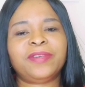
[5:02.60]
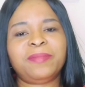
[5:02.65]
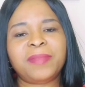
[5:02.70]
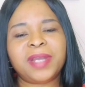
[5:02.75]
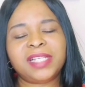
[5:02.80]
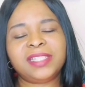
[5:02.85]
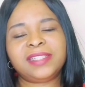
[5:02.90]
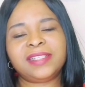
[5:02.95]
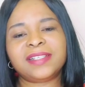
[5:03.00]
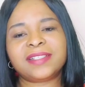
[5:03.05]
from
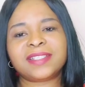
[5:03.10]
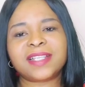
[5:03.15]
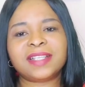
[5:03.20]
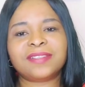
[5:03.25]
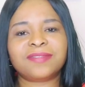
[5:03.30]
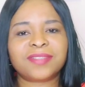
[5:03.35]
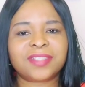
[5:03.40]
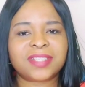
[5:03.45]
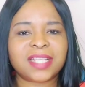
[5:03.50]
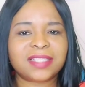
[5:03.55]

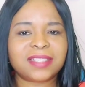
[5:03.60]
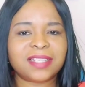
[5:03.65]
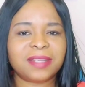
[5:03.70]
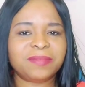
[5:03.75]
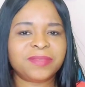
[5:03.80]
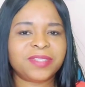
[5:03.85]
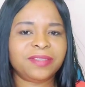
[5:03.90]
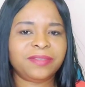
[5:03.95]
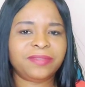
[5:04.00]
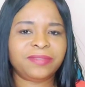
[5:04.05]
Manchester to
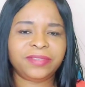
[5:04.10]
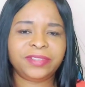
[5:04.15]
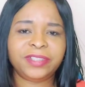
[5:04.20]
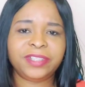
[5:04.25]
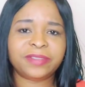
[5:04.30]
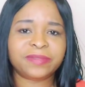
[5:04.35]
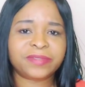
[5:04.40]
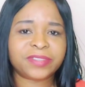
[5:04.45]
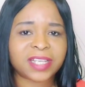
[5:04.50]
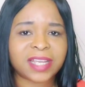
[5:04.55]
Southampton
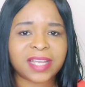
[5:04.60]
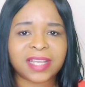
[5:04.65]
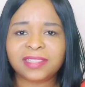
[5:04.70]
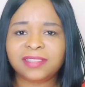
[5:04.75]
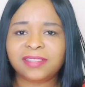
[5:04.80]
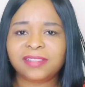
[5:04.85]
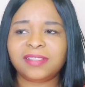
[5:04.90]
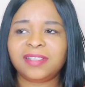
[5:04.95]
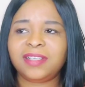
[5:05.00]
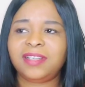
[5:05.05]
free of
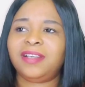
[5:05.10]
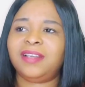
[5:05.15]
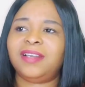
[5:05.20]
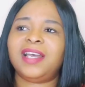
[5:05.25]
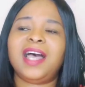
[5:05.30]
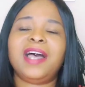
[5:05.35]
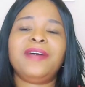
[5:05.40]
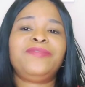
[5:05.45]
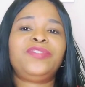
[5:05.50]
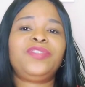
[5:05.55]
charge?
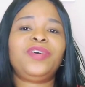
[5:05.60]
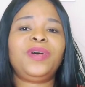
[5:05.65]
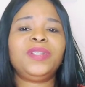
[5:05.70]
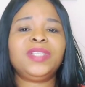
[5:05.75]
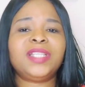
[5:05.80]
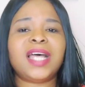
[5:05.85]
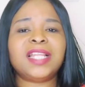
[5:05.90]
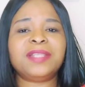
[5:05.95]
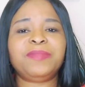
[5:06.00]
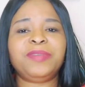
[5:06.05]
I've
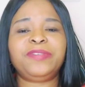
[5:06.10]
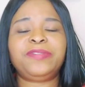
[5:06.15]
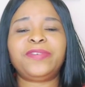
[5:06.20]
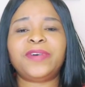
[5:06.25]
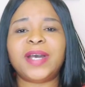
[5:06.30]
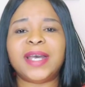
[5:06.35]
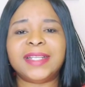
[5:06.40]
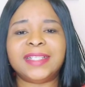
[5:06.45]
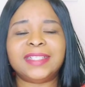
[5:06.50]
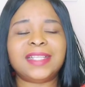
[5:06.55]
done that
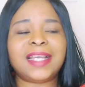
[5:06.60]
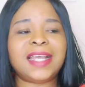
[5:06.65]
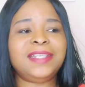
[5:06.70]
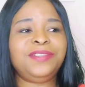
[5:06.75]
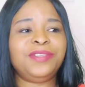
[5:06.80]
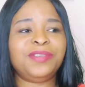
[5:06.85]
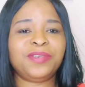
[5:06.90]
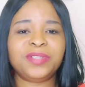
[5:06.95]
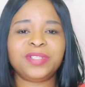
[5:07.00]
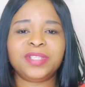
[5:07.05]
before and
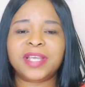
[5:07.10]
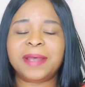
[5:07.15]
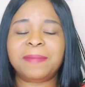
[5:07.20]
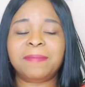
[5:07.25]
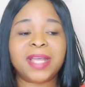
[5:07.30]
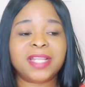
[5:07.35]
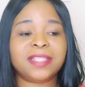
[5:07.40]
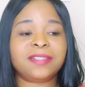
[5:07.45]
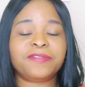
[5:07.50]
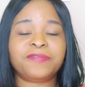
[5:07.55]
I know the
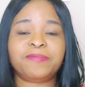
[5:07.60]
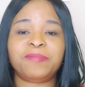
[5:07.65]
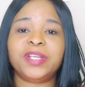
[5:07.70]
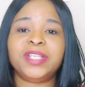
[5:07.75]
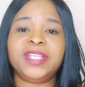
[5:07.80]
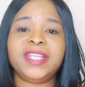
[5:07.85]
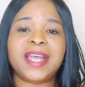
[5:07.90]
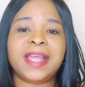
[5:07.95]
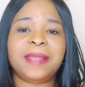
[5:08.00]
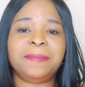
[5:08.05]
amount of
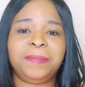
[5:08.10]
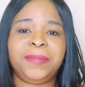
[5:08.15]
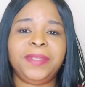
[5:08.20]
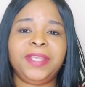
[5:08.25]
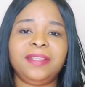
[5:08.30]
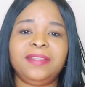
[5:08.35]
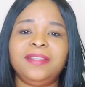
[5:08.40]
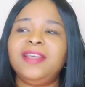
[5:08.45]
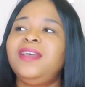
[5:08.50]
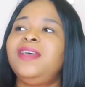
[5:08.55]
money I
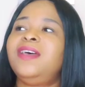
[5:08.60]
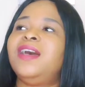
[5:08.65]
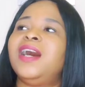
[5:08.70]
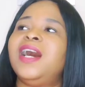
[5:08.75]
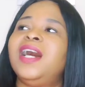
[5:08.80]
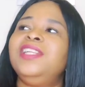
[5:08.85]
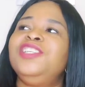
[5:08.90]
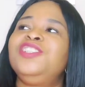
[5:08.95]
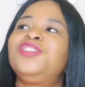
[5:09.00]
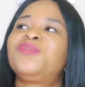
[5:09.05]
paid.
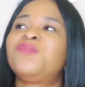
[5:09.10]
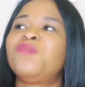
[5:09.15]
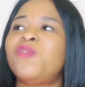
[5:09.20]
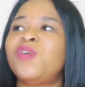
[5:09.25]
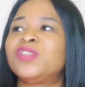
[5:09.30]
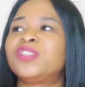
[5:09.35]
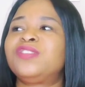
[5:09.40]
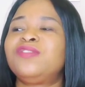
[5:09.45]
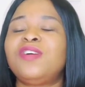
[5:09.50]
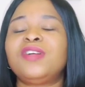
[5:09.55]
And it
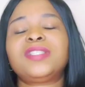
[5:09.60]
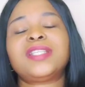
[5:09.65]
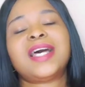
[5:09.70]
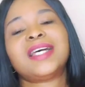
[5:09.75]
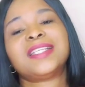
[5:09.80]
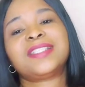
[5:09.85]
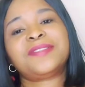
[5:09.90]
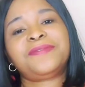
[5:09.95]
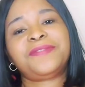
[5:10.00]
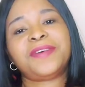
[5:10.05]
was not
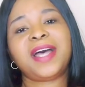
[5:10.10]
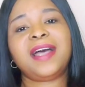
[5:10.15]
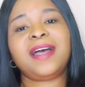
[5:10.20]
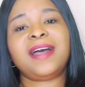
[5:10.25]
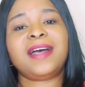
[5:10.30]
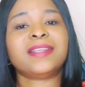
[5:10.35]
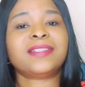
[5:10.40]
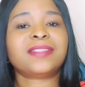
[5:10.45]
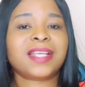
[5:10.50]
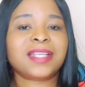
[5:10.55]
as
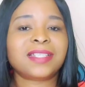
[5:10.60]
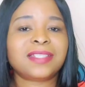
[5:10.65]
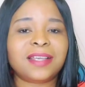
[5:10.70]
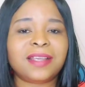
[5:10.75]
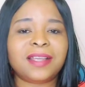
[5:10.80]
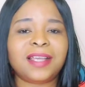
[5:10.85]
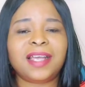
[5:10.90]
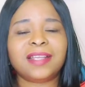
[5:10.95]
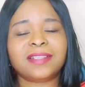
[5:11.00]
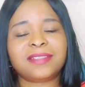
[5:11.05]
far
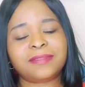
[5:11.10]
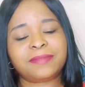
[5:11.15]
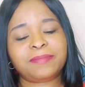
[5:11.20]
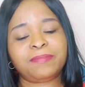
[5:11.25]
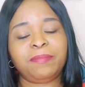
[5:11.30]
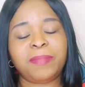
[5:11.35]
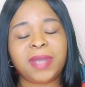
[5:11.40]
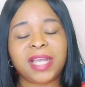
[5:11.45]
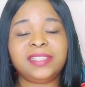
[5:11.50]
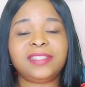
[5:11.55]

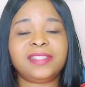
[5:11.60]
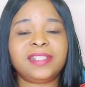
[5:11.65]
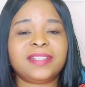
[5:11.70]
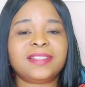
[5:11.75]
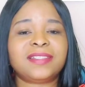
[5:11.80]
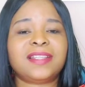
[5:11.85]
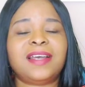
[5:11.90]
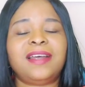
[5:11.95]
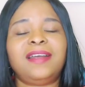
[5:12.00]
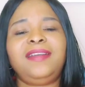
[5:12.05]
as
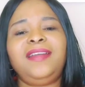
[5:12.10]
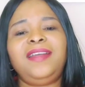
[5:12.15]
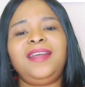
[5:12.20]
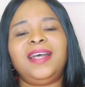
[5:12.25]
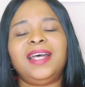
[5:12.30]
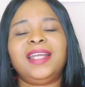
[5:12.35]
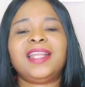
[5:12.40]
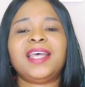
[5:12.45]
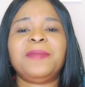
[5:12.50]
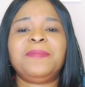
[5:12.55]
Manchester.
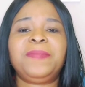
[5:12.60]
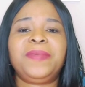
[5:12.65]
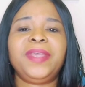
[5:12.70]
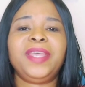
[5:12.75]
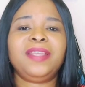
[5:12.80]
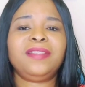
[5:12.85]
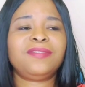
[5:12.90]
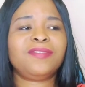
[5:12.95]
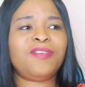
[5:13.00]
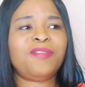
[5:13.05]
And I
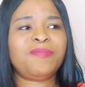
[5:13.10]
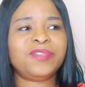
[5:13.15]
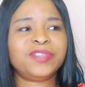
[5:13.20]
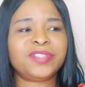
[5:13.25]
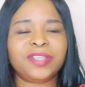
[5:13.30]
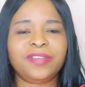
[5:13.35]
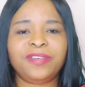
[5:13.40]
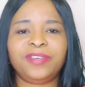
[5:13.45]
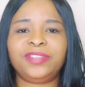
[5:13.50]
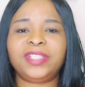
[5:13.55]
paid
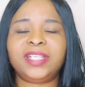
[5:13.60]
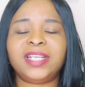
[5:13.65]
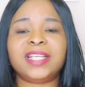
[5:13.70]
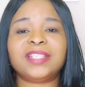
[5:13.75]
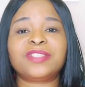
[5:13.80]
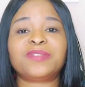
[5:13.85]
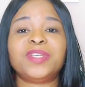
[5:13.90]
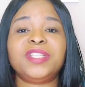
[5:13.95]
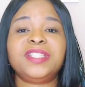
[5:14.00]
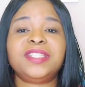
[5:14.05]
almost
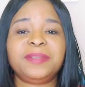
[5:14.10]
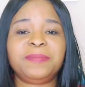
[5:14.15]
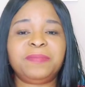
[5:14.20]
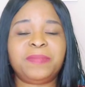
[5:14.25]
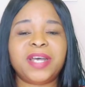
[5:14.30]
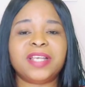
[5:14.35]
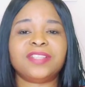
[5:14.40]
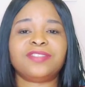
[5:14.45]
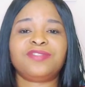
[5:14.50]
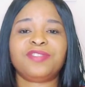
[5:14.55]

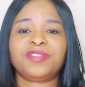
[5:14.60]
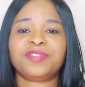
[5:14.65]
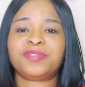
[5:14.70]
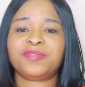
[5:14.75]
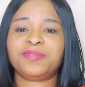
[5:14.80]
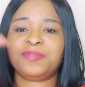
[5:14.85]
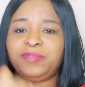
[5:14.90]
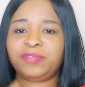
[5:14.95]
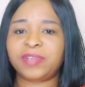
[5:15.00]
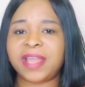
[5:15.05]
£120 just
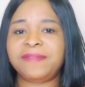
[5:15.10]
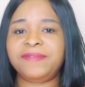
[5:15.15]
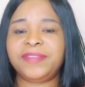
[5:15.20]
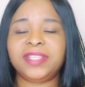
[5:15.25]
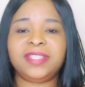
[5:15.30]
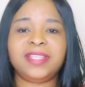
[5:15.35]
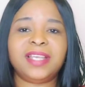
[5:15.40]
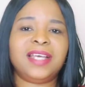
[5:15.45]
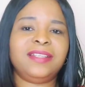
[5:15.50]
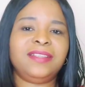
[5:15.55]
to drive
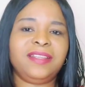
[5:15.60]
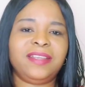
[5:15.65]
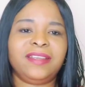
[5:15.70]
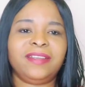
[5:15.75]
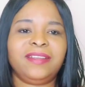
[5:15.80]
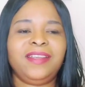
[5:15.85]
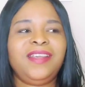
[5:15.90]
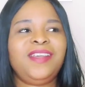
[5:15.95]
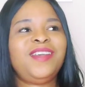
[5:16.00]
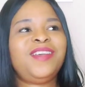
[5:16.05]
it down
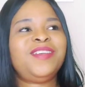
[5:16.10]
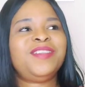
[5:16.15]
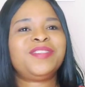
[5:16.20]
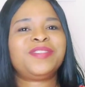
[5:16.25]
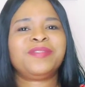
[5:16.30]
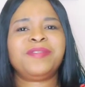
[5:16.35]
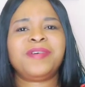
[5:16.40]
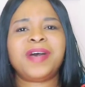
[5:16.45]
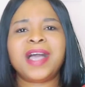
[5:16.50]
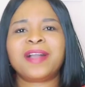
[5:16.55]
here.
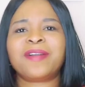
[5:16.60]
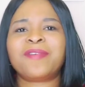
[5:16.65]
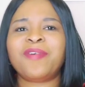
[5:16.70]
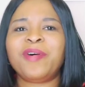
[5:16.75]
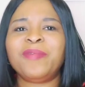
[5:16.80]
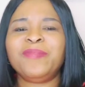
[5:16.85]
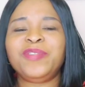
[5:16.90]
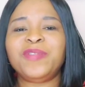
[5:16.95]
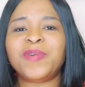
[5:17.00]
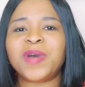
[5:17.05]
So how
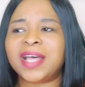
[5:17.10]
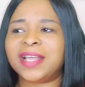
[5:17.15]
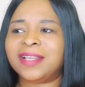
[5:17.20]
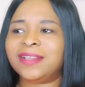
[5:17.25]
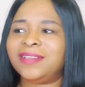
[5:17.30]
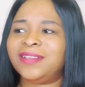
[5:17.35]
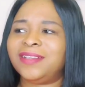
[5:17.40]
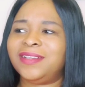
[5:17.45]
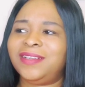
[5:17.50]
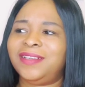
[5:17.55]
come you
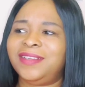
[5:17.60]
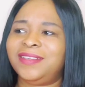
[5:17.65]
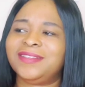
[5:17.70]
are